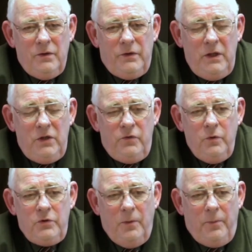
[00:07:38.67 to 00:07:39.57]
teach
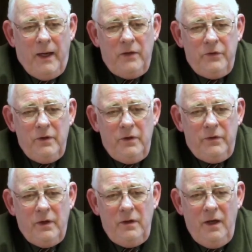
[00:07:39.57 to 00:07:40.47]
future pastors,
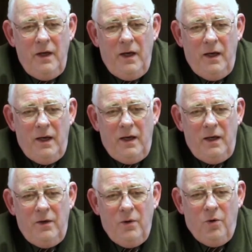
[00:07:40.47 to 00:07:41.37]
and
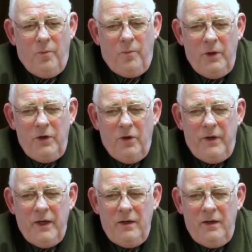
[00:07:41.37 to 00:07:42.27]
you hope when you're
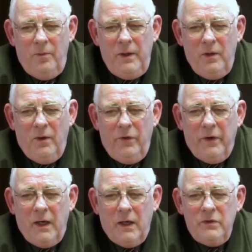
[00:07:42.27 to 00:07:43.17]
dead they'll be
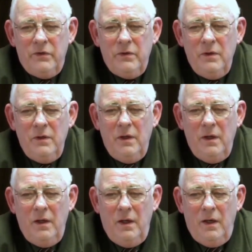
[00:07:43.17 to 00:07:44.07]
orthodox,
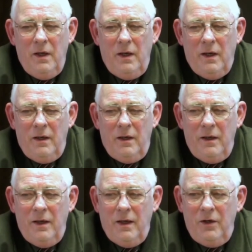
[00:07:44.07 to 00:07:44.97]
and
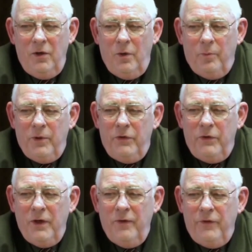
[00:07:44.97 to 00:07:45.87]
you will
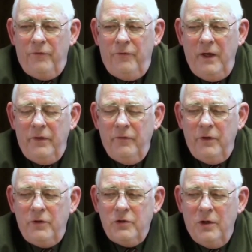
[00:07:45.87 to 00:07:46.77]
preserve the faith of
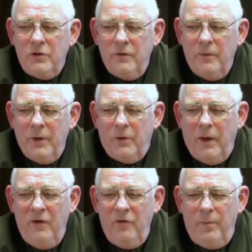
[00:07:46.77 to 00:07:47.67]
the church from the
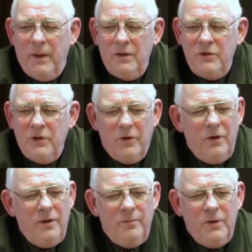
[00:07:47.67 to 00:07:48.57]
grave because you
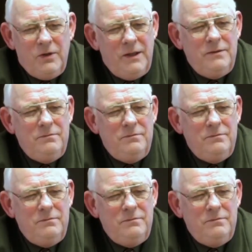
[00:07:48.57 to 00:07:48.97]
learned them good.